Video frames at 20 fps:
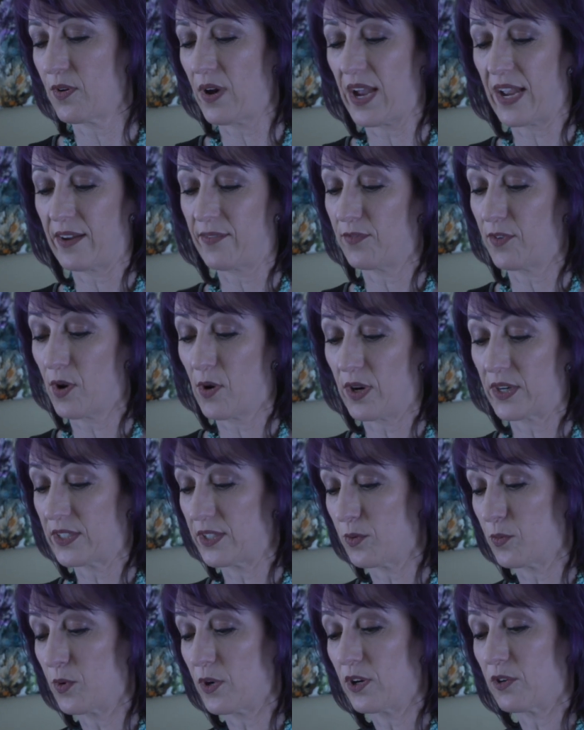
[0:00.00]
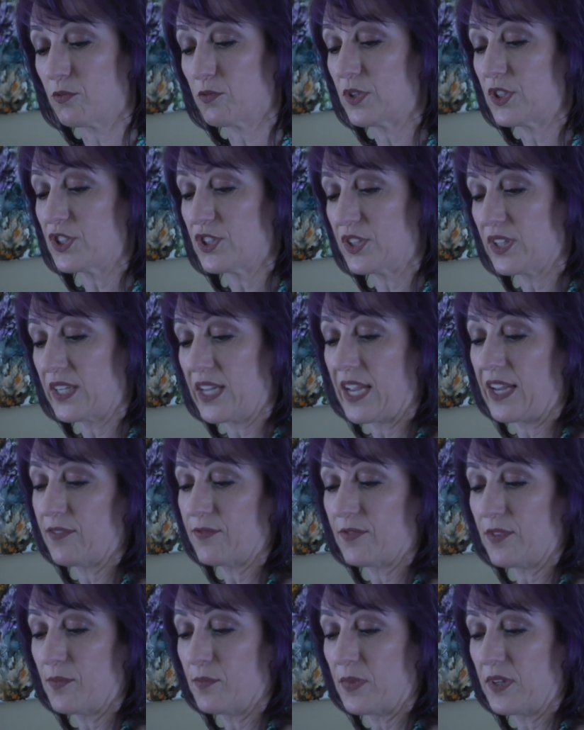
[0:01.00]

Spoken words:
I have no idea where it originally came from,